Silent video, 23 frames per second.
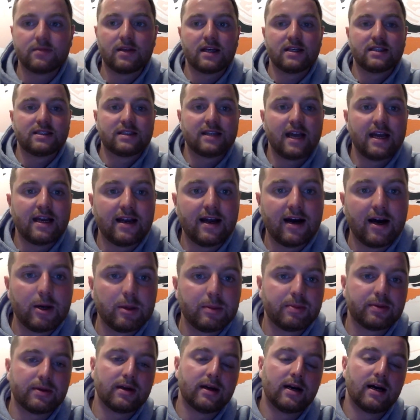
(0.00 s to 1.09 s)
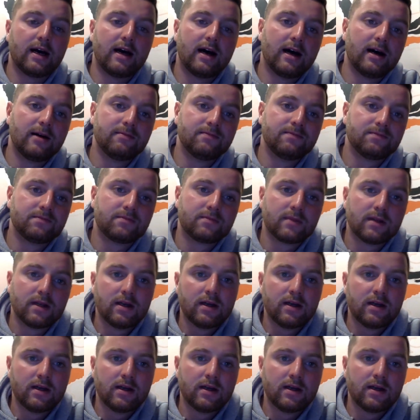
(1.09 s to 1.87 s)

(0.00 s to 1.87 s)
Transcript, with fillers: They stayed up. Um,